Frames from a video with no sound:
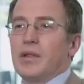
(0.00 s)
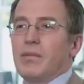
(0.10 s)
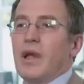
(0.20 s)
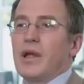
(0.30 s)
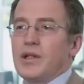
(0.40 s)

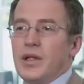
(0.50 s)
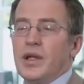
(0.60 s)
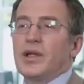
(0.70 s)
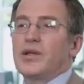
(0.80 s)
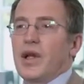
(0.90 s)
The main
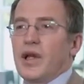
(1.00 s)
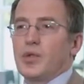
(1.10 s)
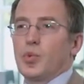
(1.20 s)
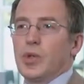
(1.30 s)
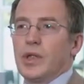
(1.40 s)
idea is
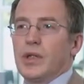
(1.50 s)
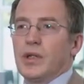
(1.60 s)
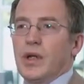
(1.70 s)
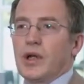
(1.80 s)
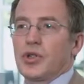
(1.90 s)
that
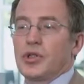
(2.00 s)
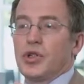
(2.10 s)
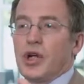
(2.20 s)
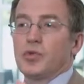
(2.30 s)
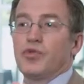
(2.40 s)
we actually
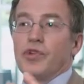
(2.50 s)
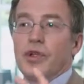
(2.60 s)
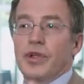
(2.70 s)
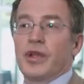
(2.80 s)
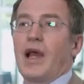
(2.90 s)
try to
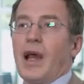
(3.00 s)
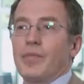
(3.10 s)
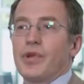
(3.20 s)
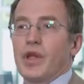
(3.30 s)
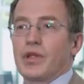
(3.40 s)
fill the
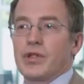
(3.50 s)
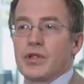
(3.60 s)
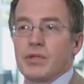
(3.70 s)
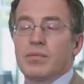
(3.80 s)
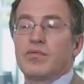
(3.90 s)
gap that
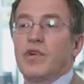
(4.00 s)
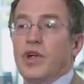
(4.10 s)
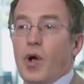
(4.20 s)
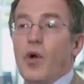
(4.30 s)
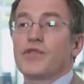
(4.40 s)

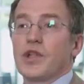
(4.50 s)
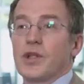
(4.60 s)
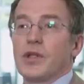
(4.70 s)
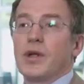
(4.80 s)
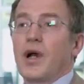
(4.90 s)
very often
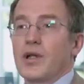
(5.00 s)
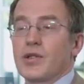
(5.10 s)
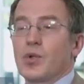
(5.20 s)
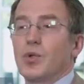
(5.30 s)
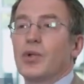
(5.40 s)
high
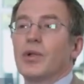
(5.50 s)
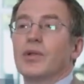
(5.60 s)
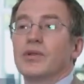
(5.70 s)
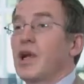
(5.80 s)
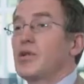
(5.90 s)
school
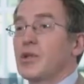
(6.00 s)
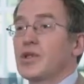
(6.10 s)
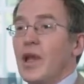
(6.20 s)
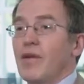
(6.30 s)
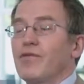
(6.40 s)

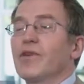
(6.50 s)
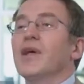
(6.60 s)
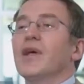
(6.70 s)
graduates have,